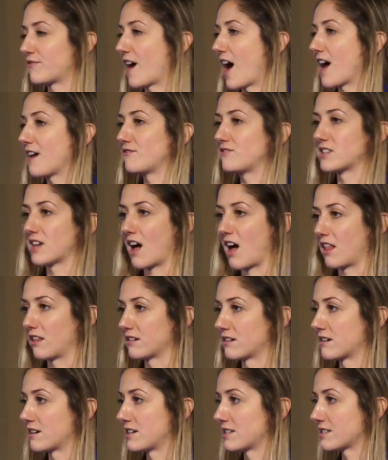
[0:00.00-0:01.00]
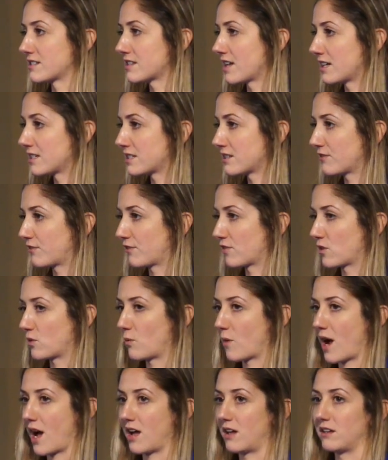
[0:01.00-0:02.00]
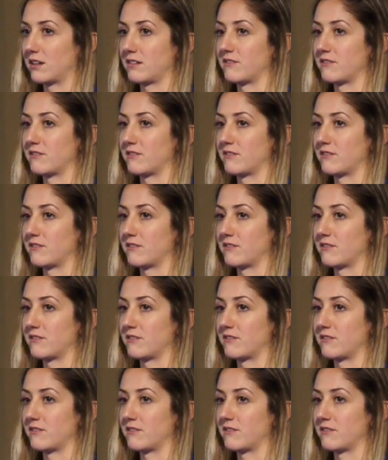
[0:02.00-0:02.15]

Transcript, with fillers: $5 incentive for a while,